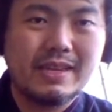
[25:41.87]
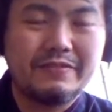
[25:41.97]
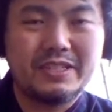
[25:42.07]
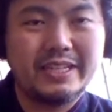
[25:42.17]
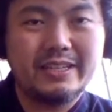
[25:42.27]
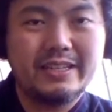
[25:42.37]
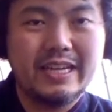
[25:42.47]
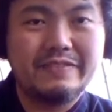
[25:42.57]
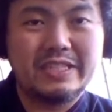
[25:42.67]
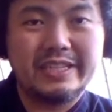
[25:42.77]
If
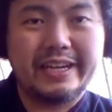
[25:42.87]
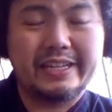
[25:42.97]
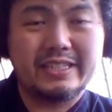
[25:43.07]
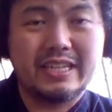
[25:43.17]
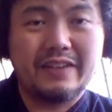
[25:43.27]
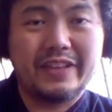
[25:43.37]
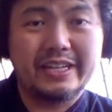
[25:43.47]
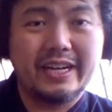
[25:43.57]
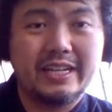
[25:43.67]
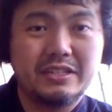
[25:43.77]
you've seen like stuff
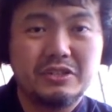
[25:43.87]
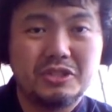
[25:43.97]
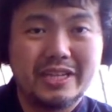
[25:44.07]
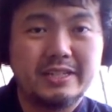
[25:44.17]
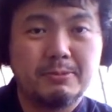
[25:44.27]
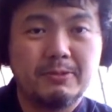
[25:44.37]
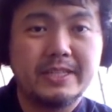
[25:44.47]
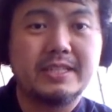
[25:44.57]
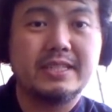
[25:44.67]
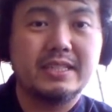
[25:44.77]
like the new stage
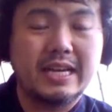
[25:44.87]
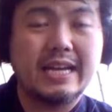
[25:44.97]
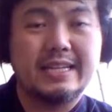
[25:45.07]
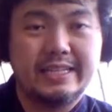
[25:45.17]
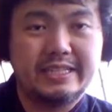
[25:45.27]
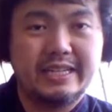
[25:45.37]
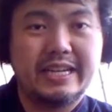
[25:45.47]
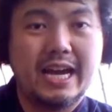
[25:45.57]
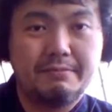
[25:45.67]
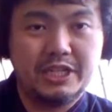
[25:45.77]
movies, he did
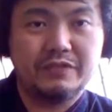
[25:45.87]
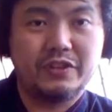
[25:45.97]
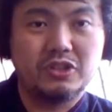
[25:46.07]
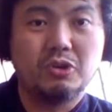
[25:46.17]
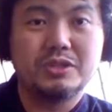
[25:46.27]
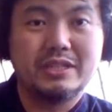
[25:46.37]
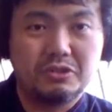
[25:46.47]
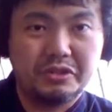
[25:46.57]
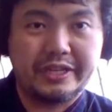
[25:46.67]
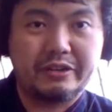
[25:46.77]
the animation for those, and
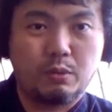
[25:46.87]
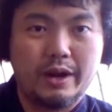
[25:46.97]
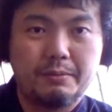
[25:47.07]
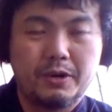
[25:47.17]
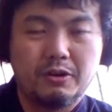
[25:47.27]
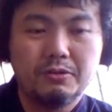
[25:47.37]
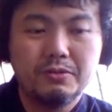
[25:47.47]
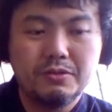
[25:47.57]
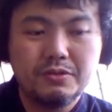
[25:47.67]
those look incredible.